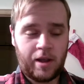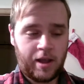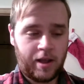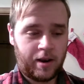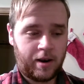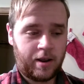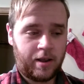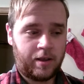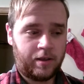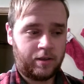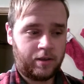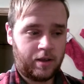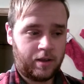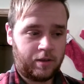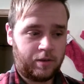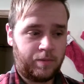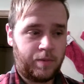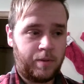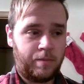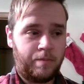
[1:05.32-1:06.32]
and his,
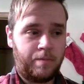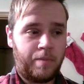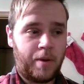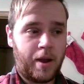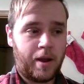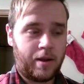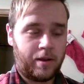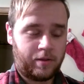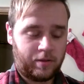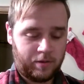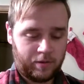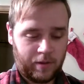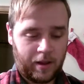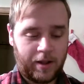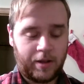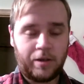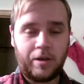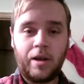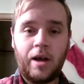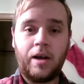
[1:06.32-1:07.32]
it's been it's
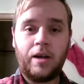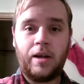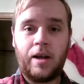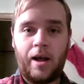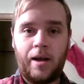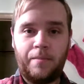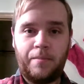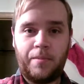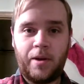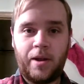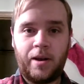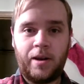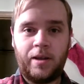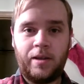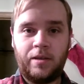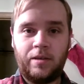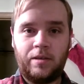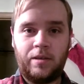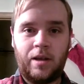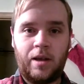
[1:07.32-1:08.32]
like dug up, and
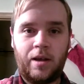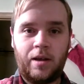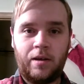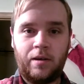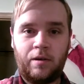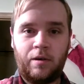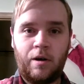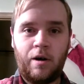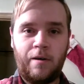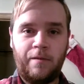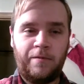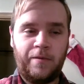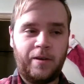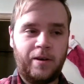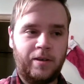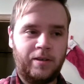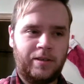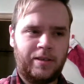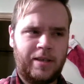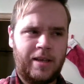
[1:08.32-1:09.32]
his uh,
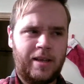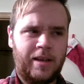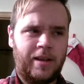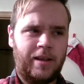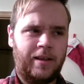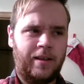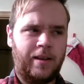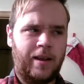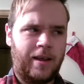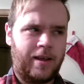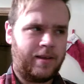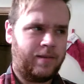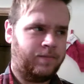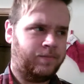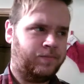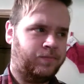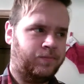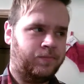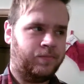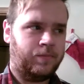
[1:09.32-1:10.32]
coffin is sitting like
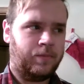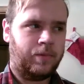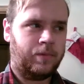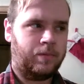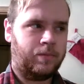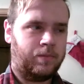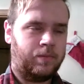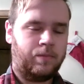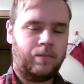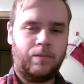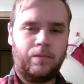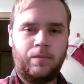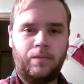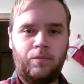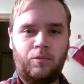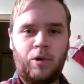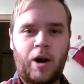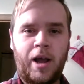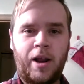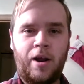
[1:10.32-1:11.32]

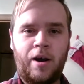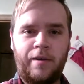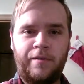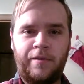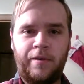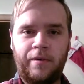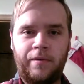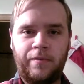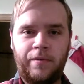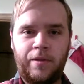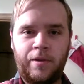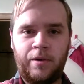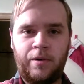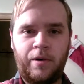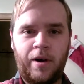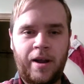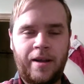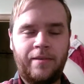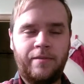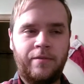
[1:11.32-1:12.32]
right off of the
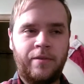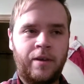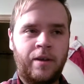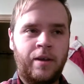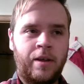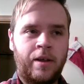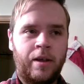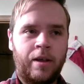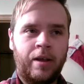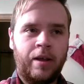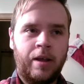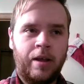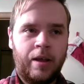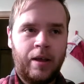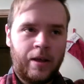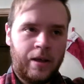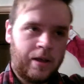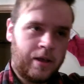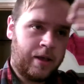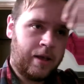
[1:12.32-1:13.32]
grave,
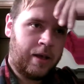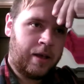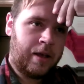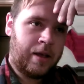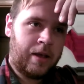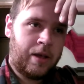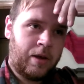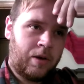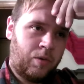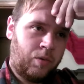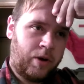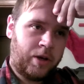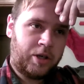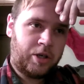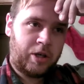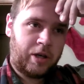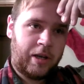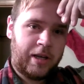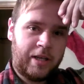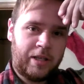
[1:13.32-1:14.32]

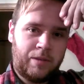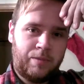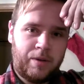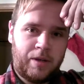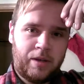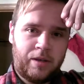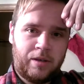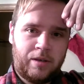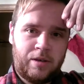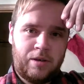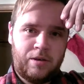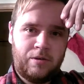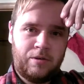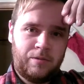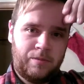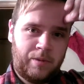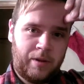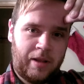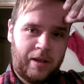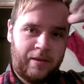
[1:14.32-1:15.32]
which leads me to
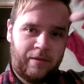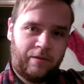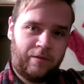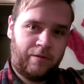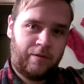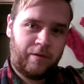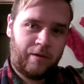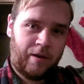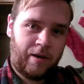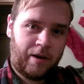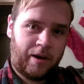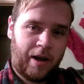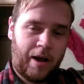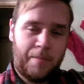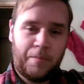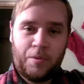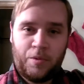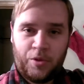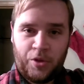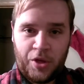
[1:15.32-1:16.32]
believe a
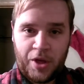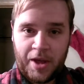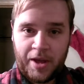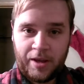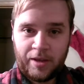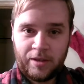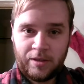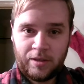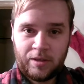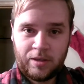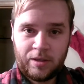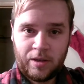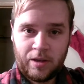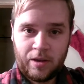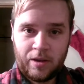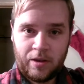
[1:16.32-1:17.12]
couple things,